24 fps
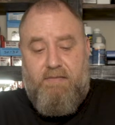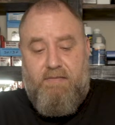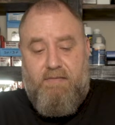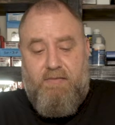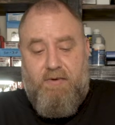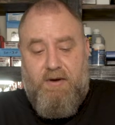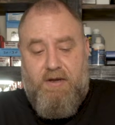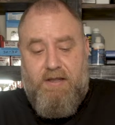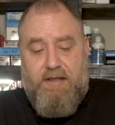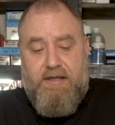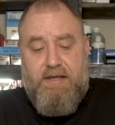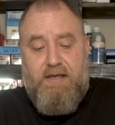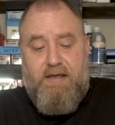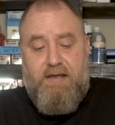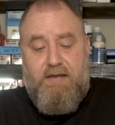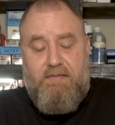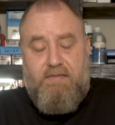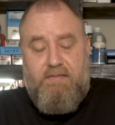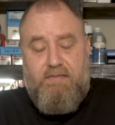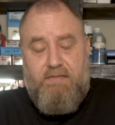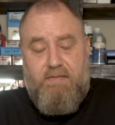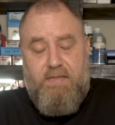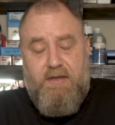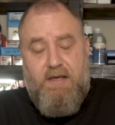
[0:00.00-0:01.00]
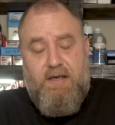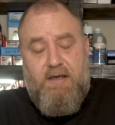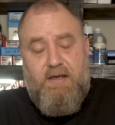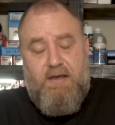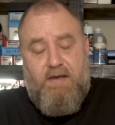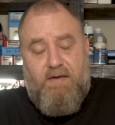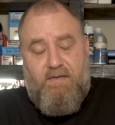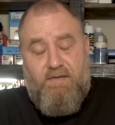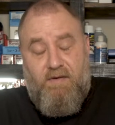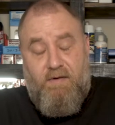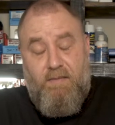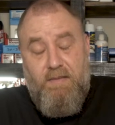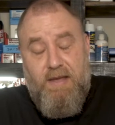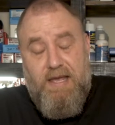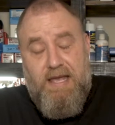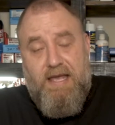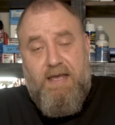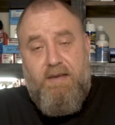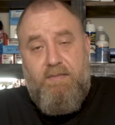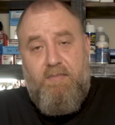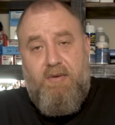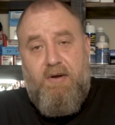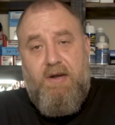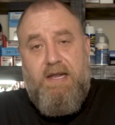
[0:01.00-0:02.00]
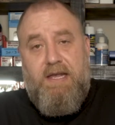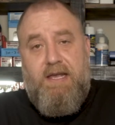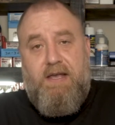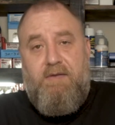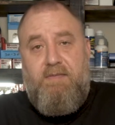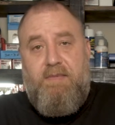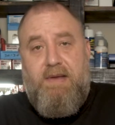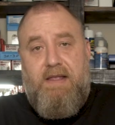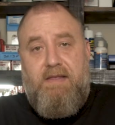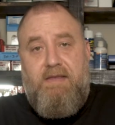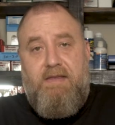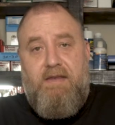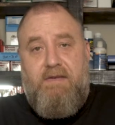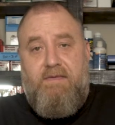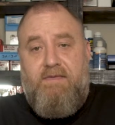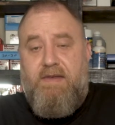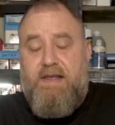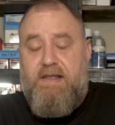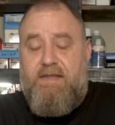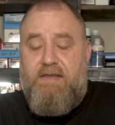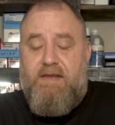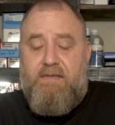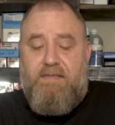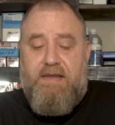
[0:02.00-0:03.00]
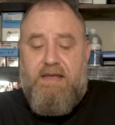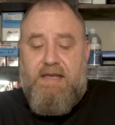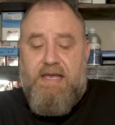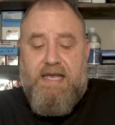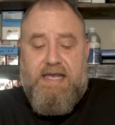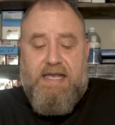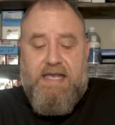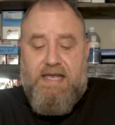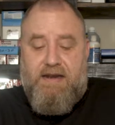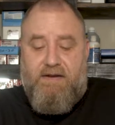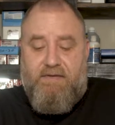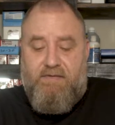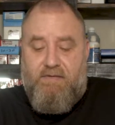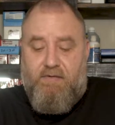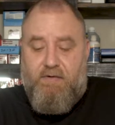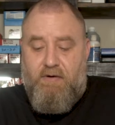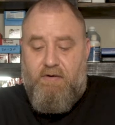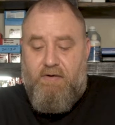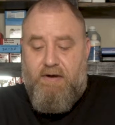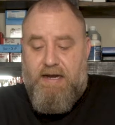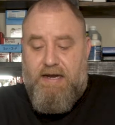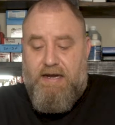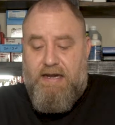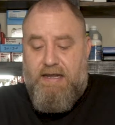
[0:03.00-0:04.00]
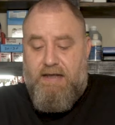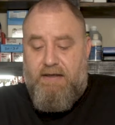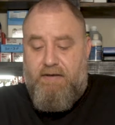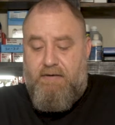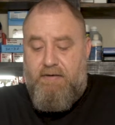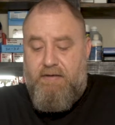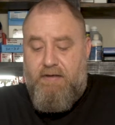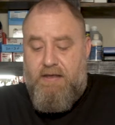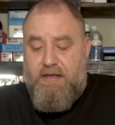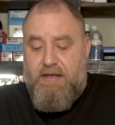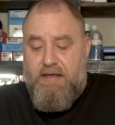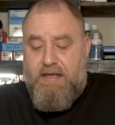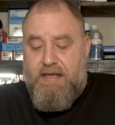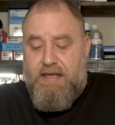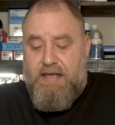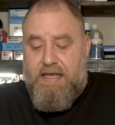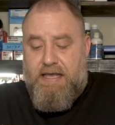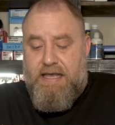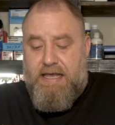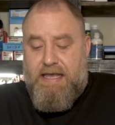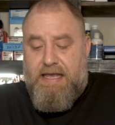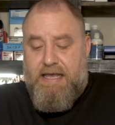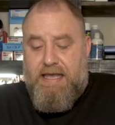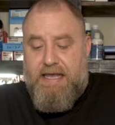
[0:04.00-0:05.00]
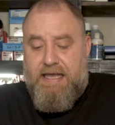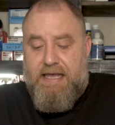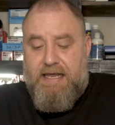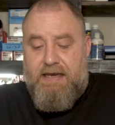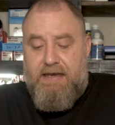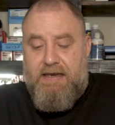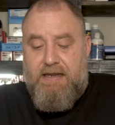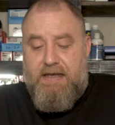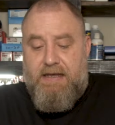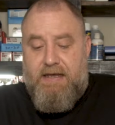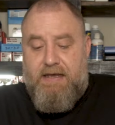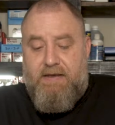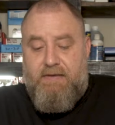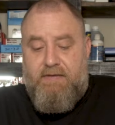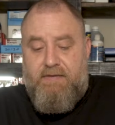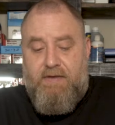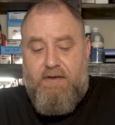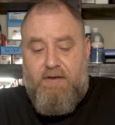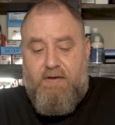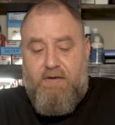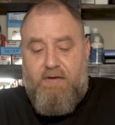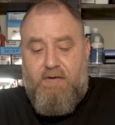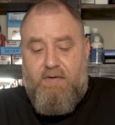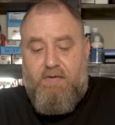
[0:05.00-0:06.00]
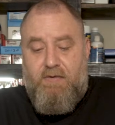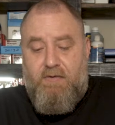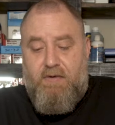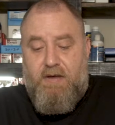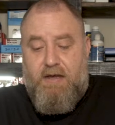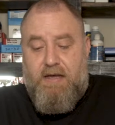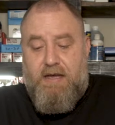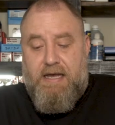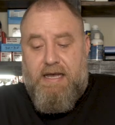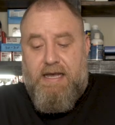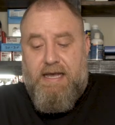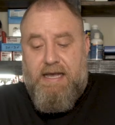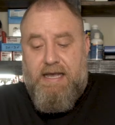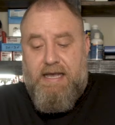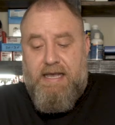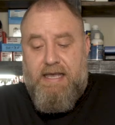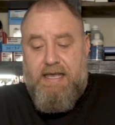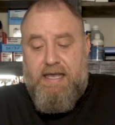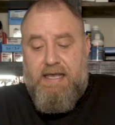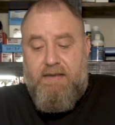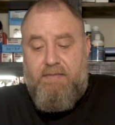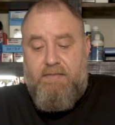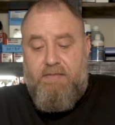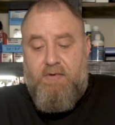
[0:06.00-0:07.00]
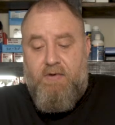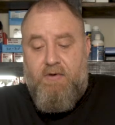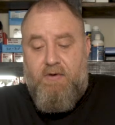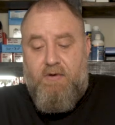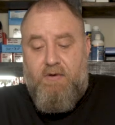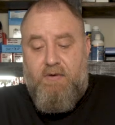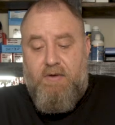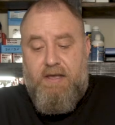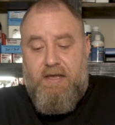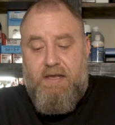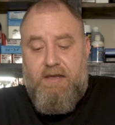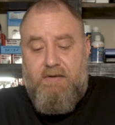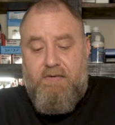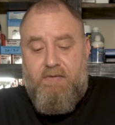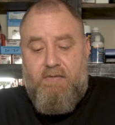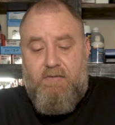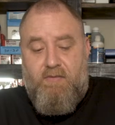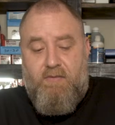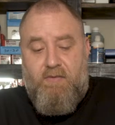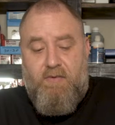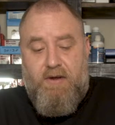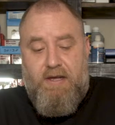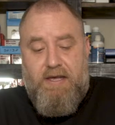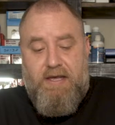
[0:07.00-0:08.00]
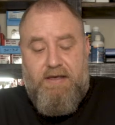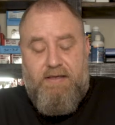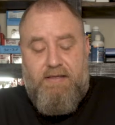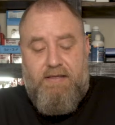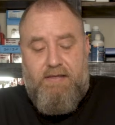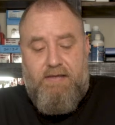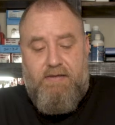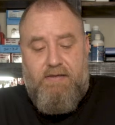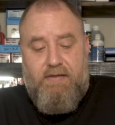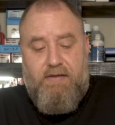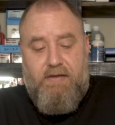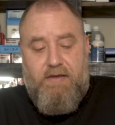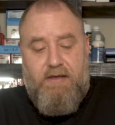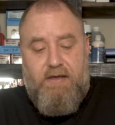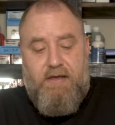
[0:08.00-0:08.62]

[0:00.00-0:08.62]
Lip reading: Really, for me, pretty expensive. That's something I can't afford right now. And so I am going with